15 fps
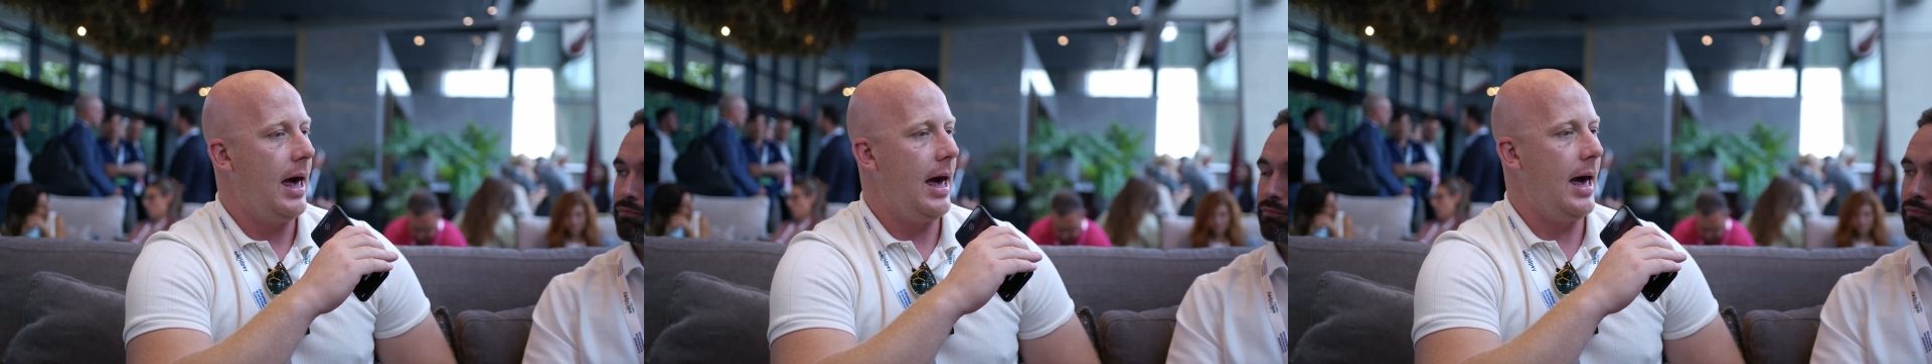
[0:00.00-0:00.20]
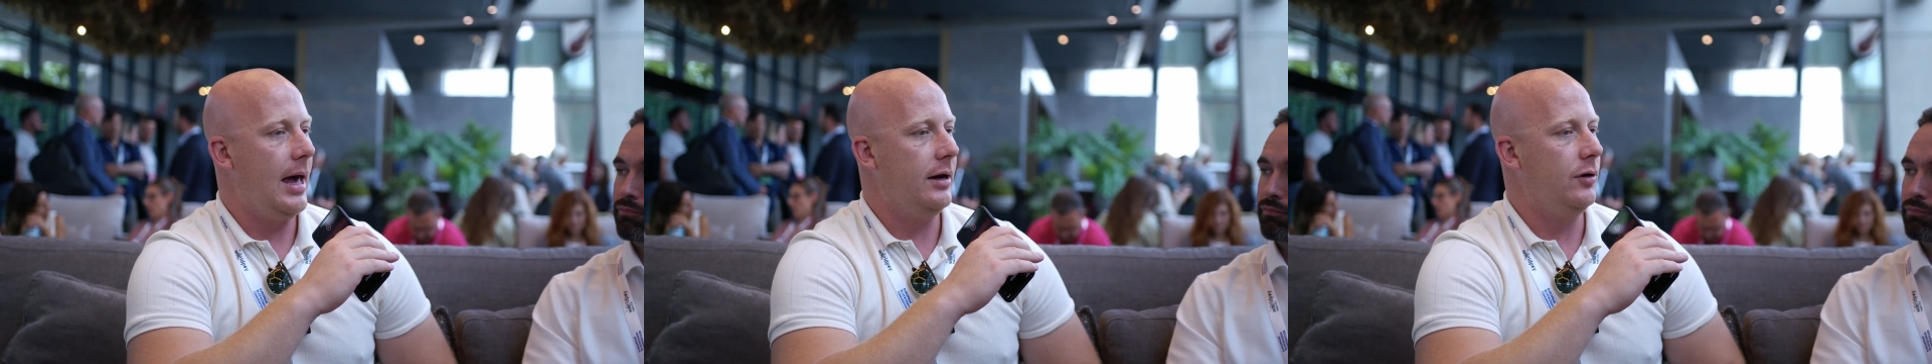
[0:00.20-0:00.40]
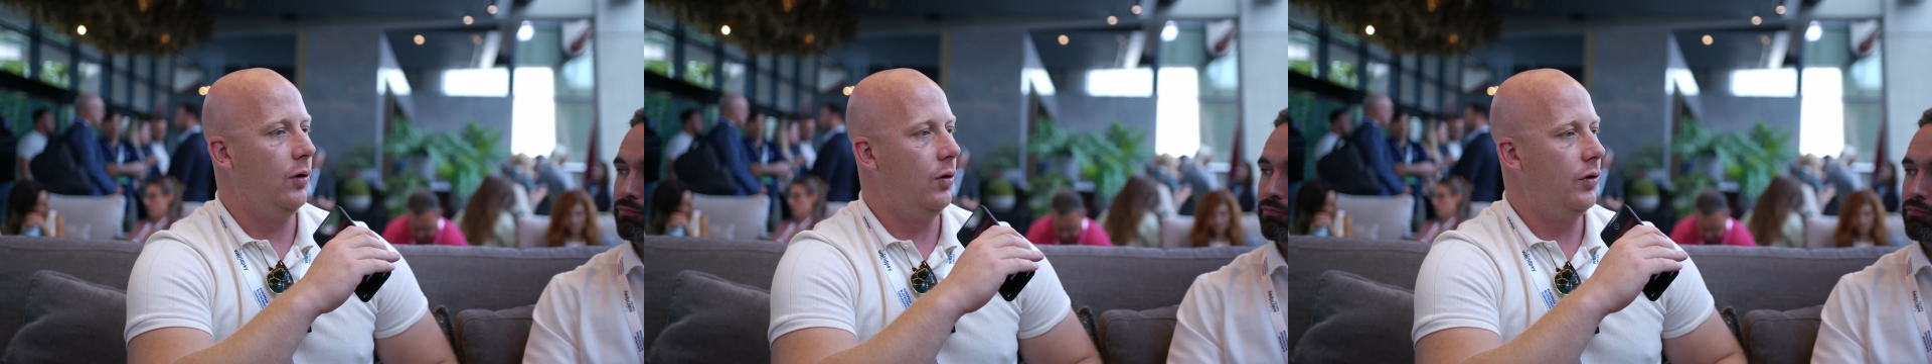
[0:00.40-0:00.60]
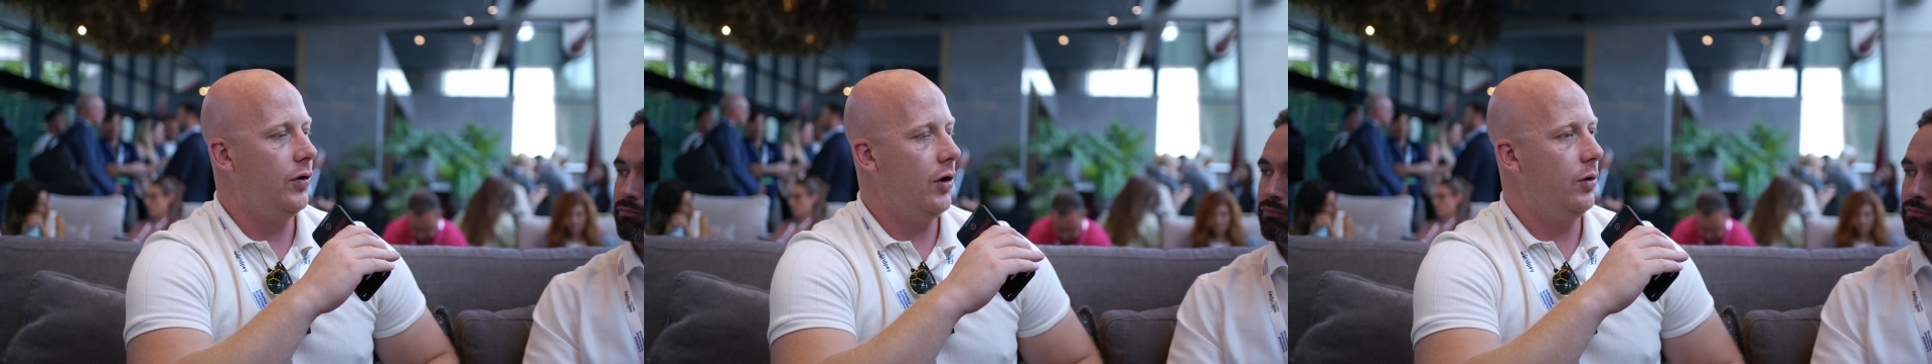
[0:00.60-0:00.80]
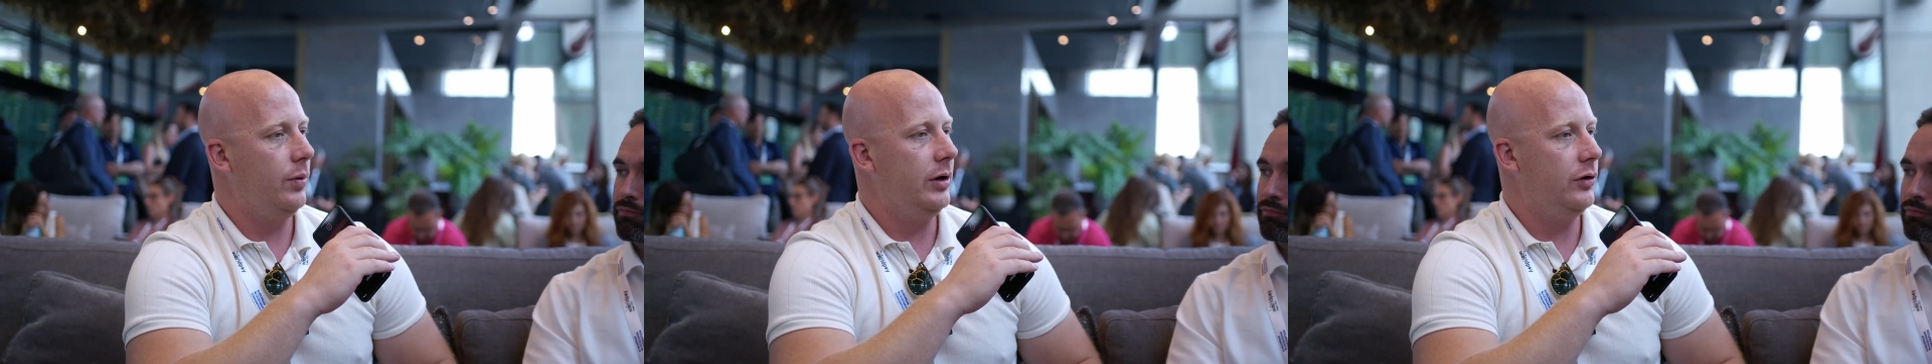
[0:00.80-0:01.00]
And
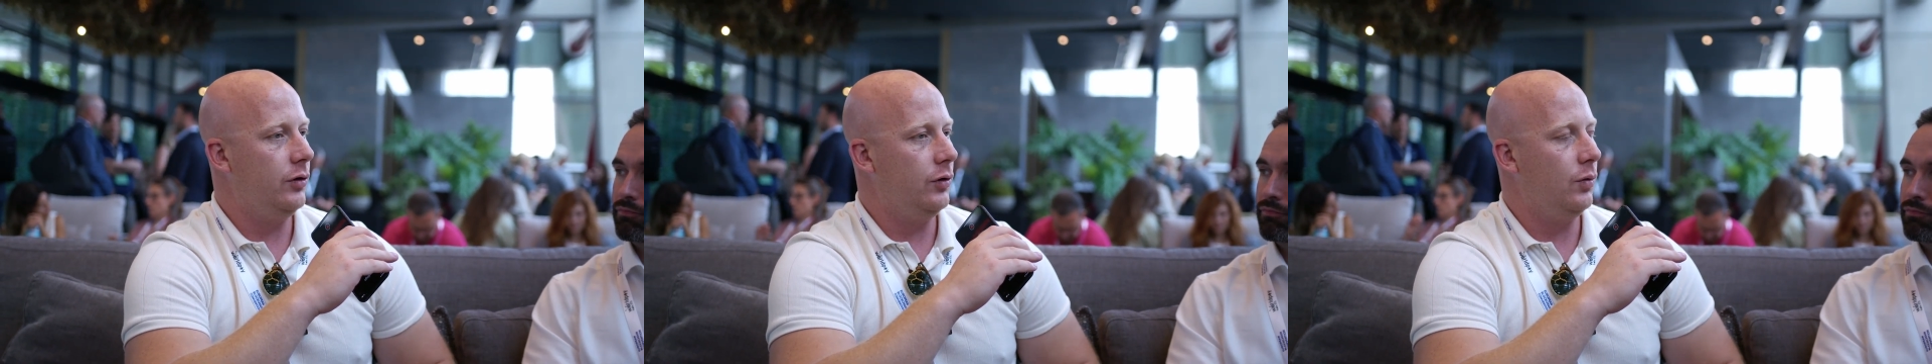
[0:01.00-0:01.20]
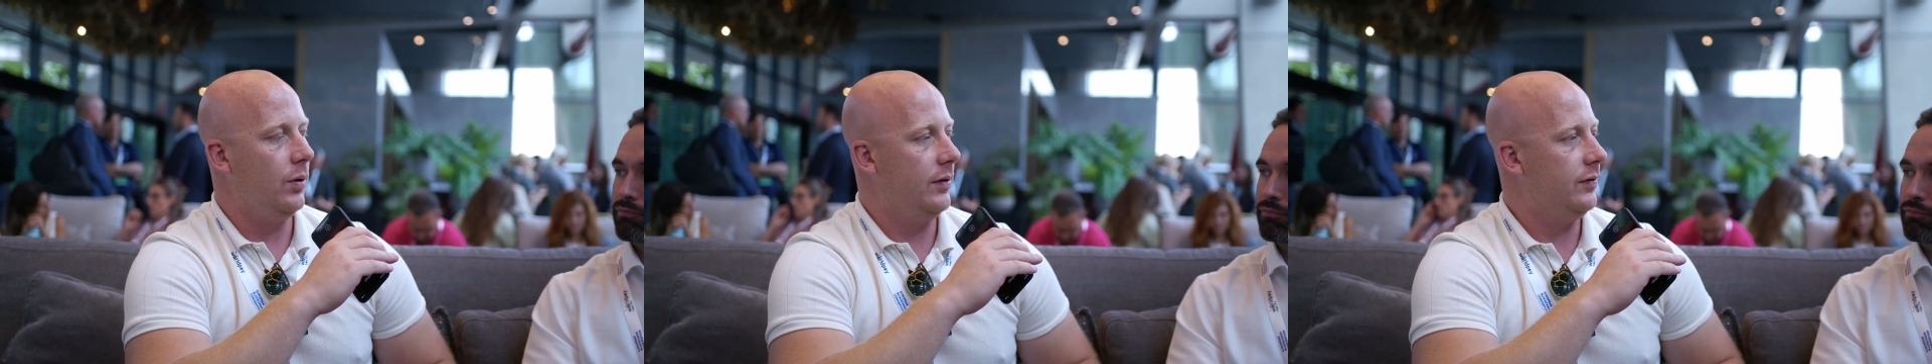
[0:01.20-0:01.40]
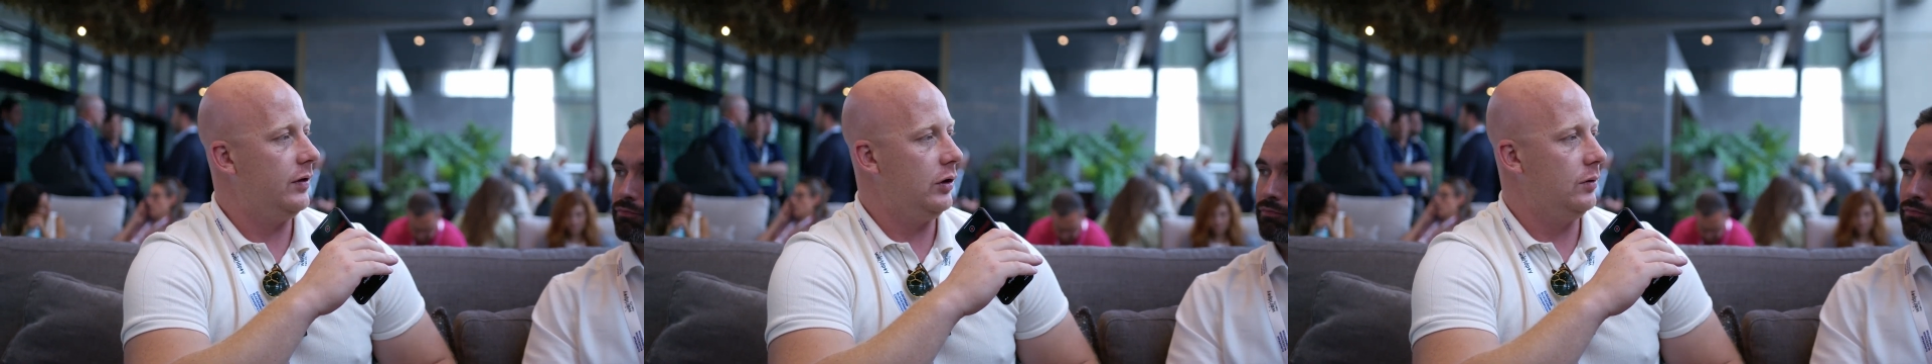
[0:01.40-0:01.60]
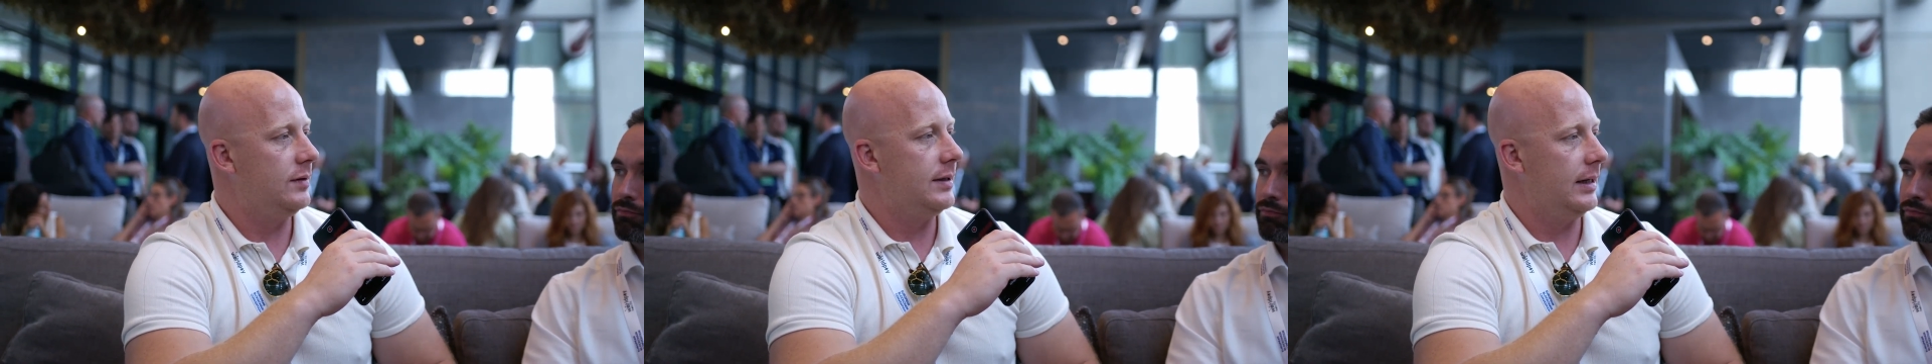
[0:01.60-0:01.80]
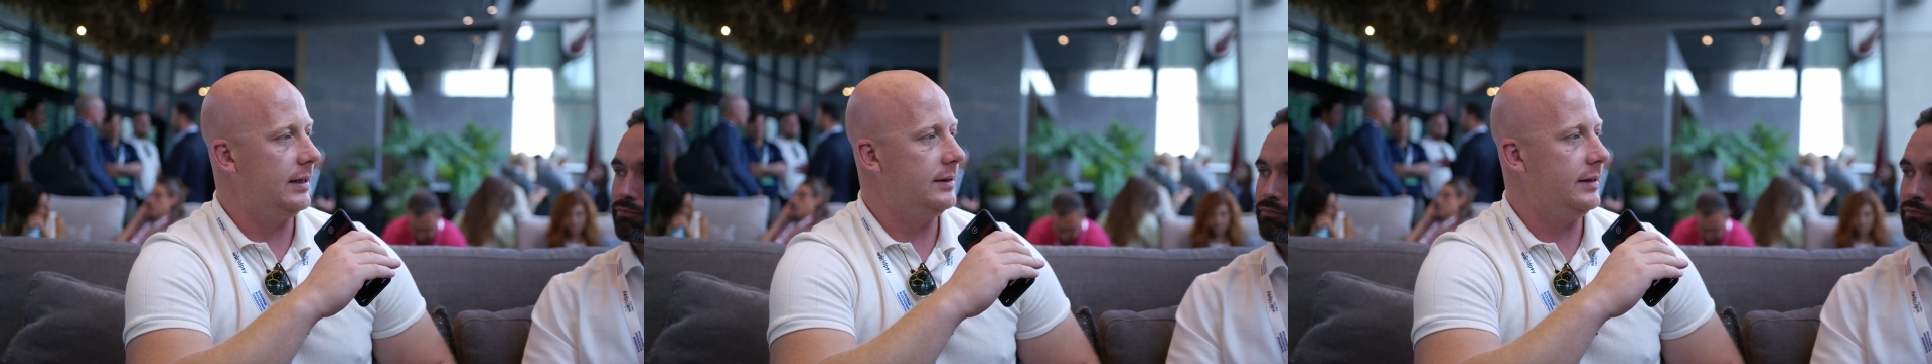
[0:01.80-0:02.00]
although we do want the
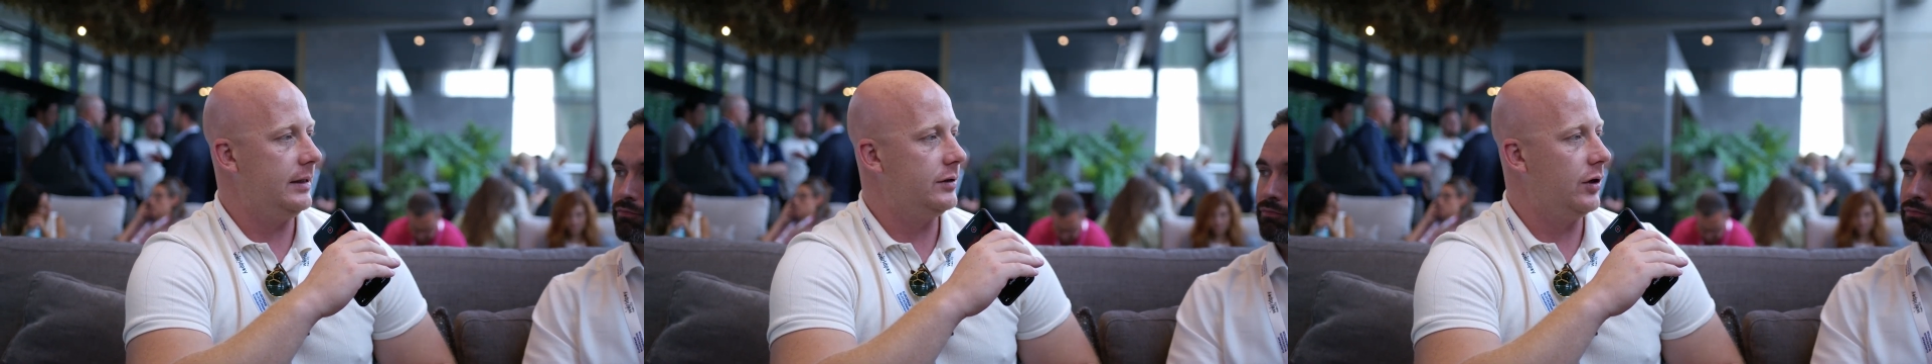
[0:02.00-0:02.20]
utility